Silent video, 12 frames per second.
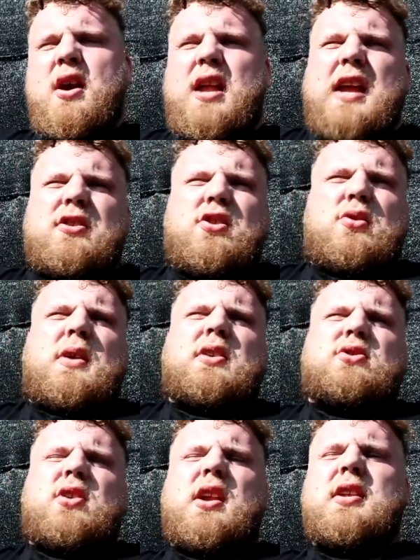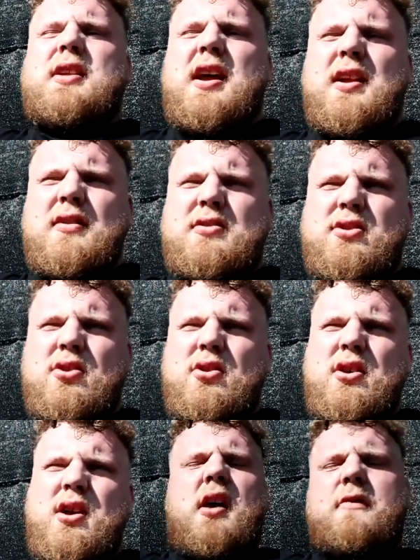like 2 weeks training deadlifts,
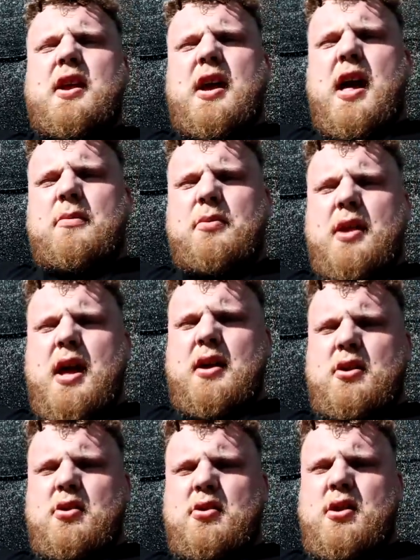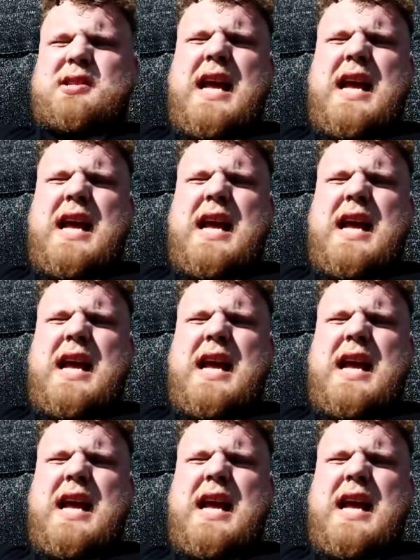so I'm very happy with that, you know.